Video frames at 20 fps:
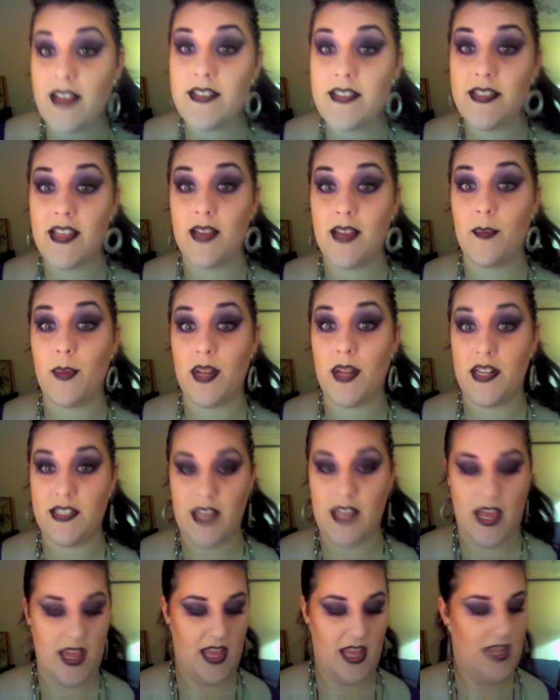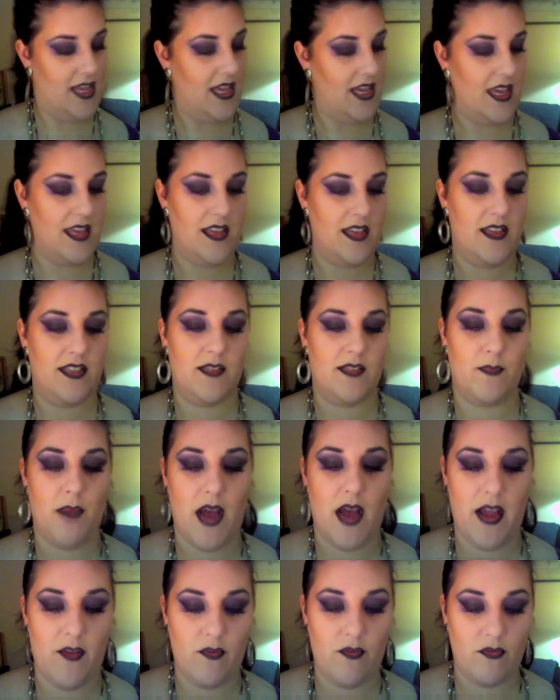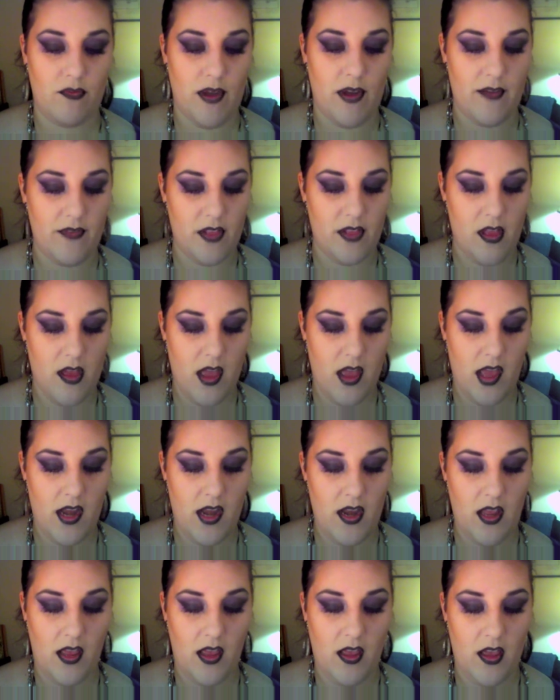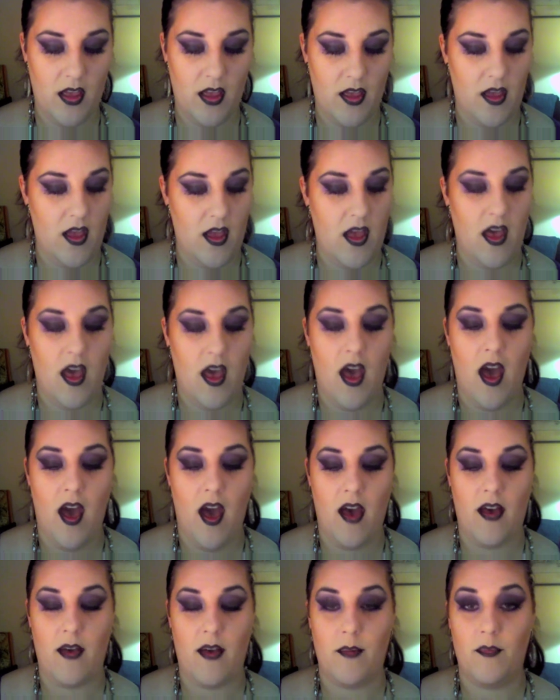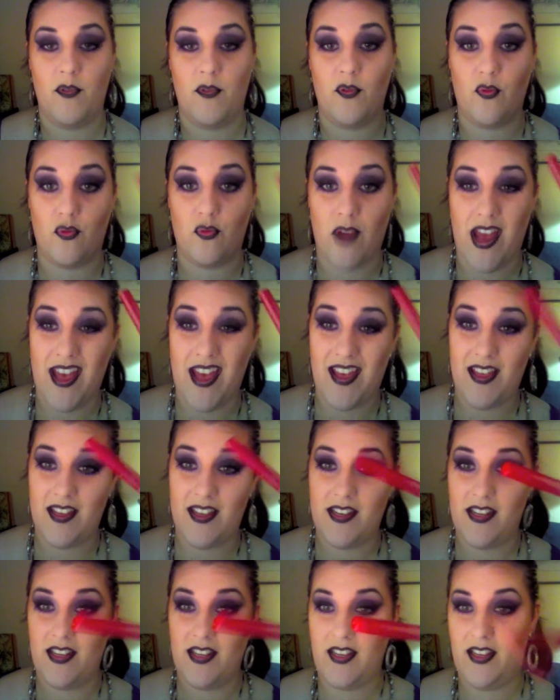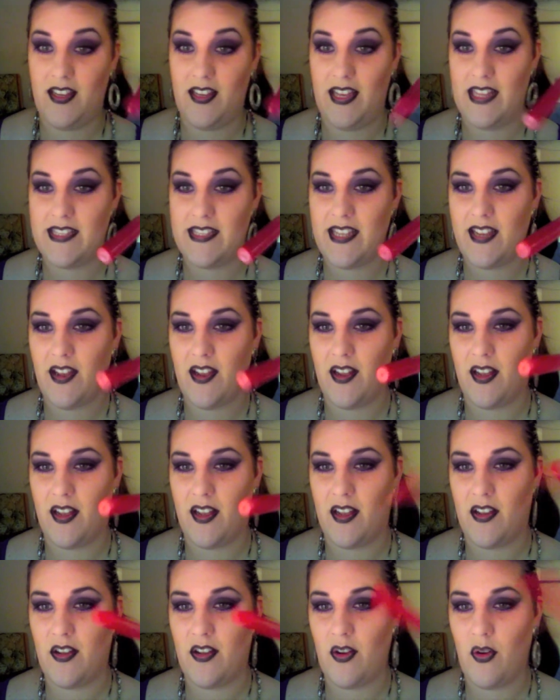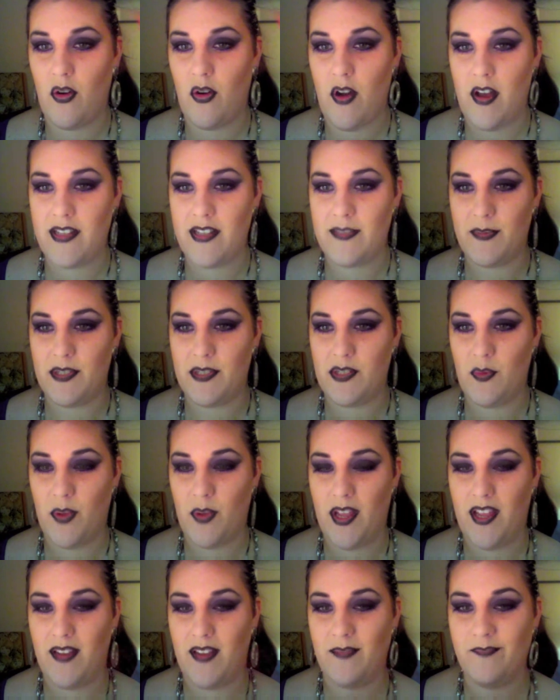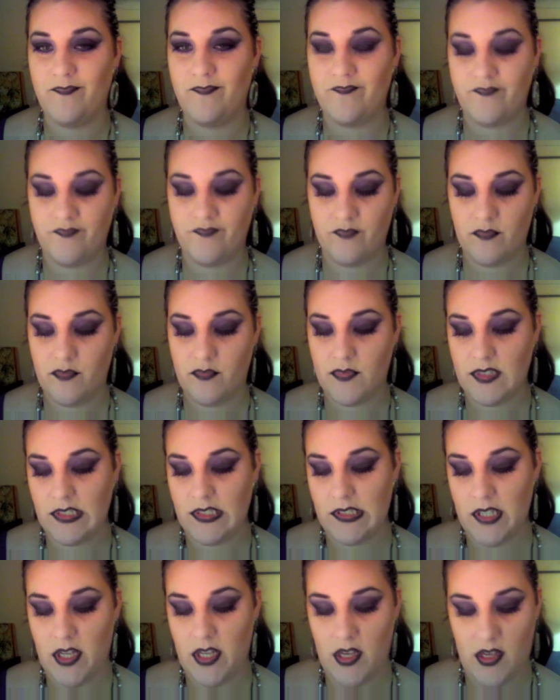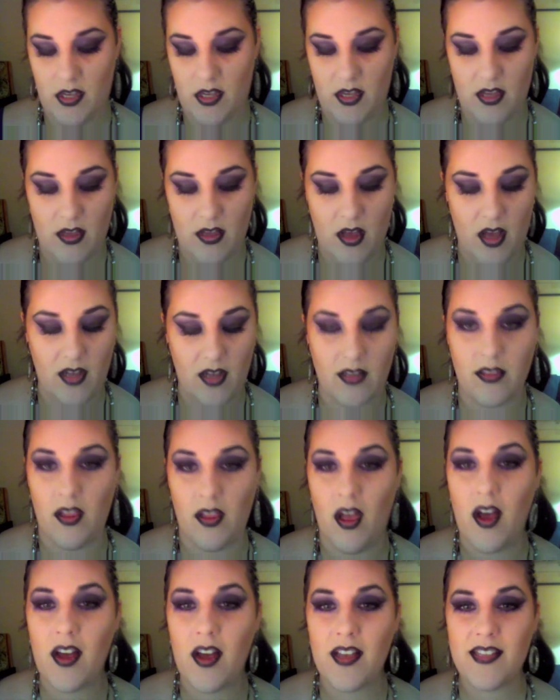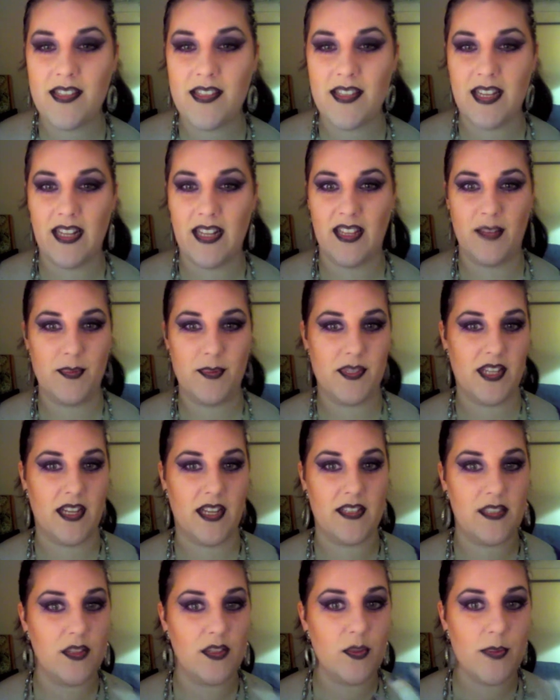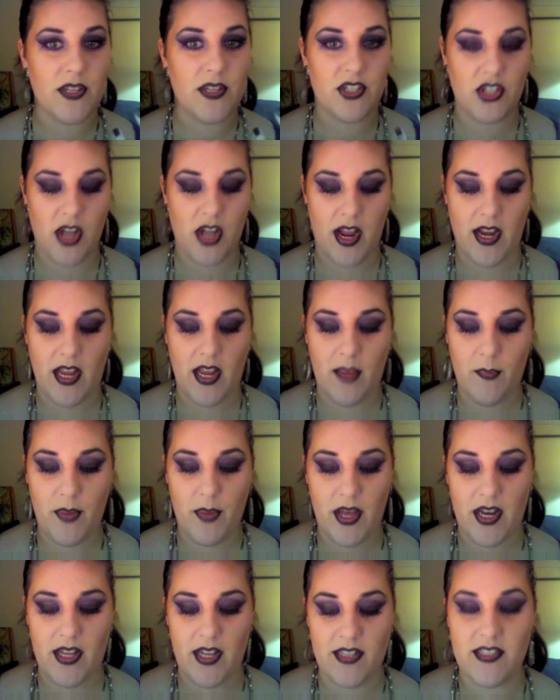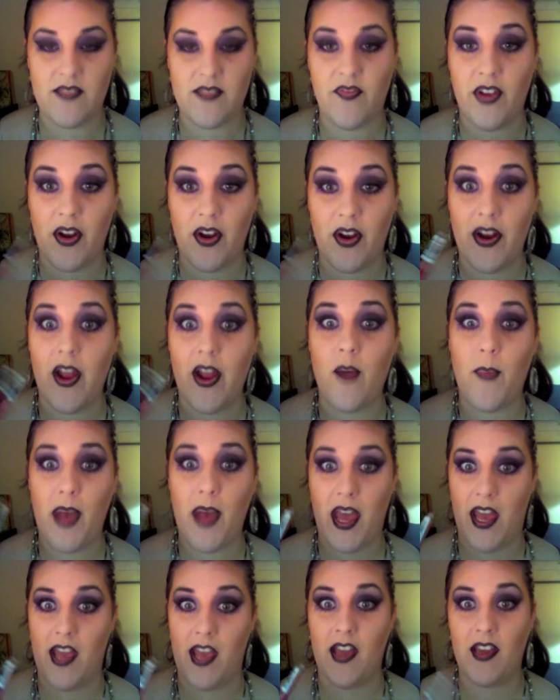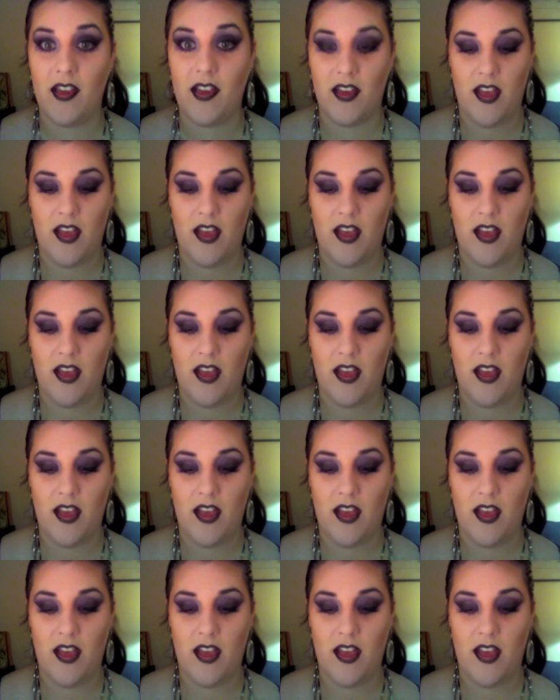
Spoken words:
thing I'm going to take is my Revlon red. It's like a cross between a gloss and a lipstick. It's a little bit shiny, but it's very opaque,